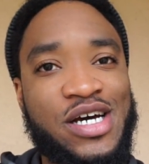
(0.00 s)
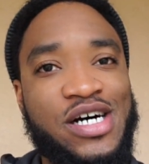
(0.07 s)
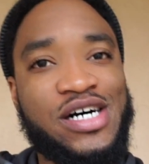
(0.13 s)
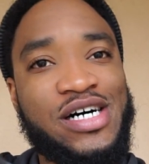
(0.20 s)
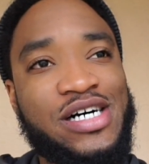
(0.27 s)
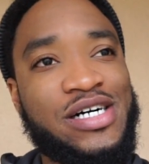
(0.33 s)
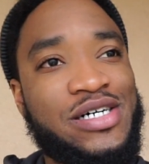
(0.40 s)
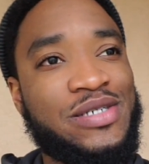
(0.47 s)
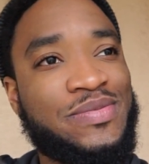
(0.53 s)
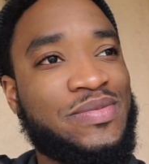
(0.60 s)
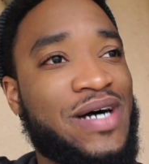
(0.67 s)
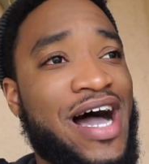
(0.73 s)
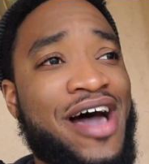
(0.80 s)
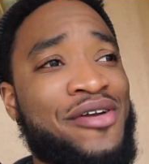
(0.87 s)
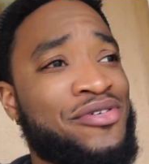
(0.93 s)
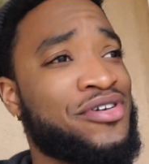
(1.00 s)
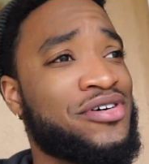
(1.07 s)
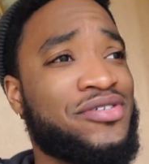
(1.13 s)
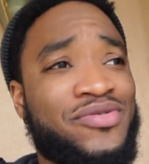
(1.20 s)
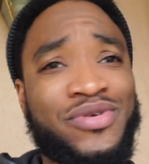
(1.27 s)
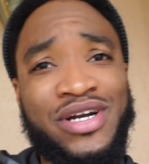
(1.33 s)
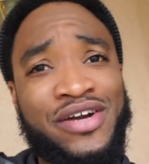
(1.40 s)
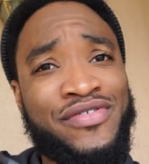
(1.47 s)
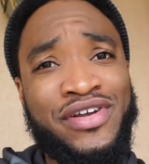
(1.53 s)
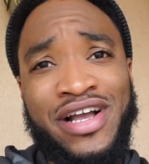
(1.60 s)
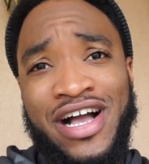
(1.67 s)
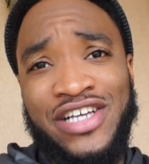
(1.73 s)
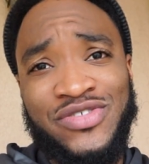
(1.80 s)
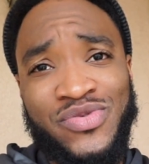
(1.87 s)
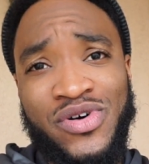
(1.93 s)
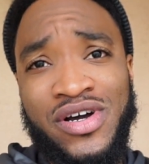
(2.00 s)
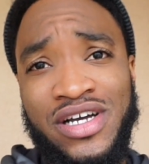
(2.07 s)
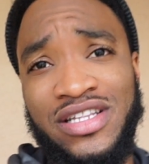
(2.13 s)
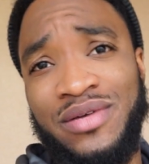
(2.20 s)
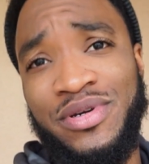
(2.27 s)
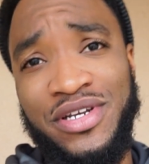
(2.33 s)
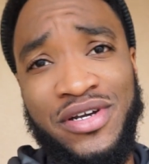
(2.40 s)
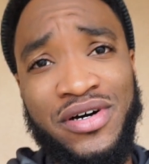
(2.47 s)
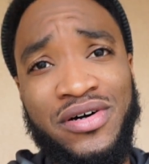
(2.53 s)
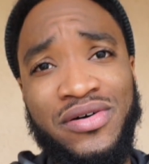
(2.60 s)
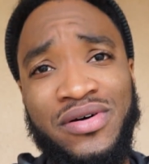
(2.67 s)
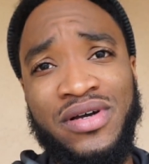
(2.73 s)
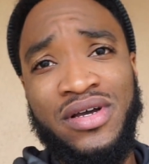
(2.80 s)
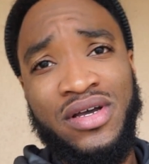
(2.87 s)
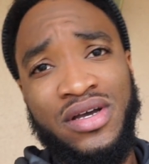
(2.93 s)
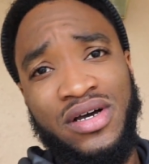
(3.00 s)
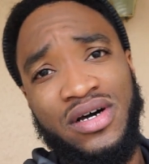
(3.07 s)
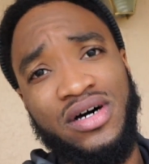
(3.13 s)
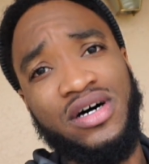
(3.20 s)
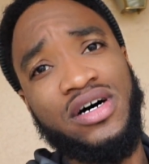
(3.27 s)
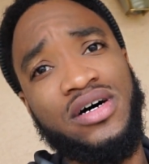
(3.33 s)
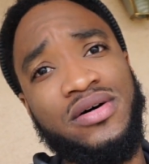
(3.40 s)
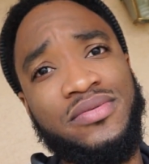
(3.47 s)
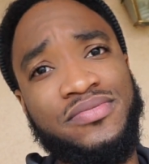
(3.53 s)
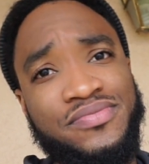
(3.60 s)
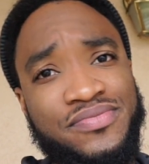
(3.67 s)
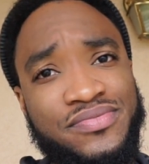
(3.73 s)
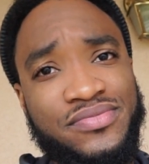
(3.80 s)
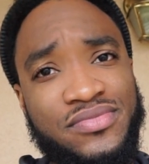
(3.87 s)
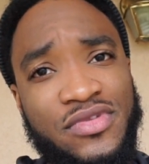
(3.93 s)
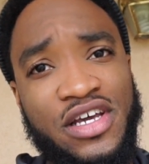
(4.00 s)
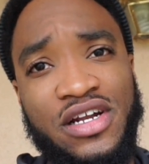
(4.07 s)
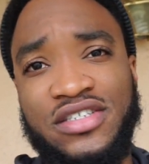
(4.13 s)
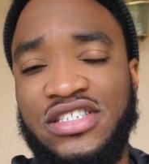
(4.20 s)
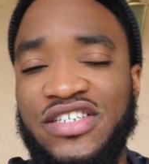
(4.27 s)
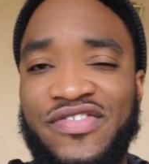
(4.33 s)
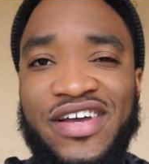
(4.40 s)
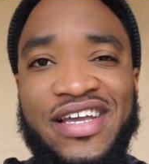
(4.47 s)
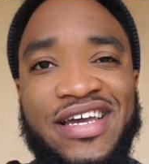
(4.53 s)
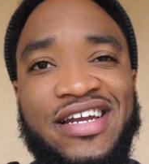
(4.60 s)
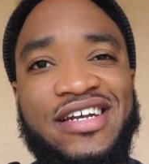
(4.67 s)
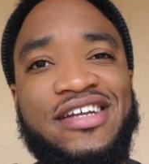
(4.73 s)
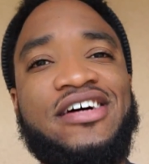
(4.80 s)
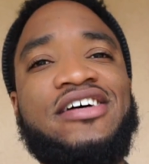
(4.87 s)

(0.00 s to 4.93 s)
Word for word: I don't know, whatever you guys want, let me know, and I'll see if I can get it